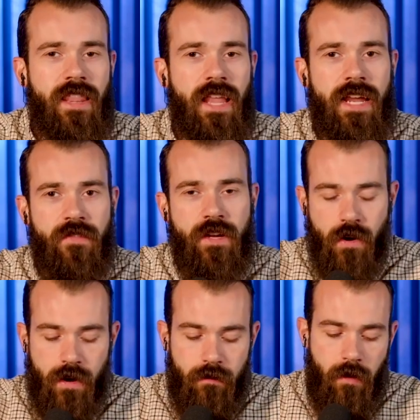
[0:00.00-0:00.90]
in light of the
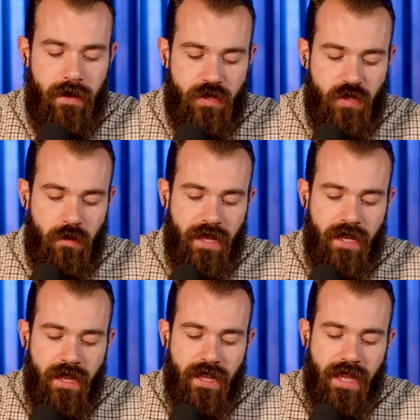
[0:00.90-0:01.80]
current moment, assuming,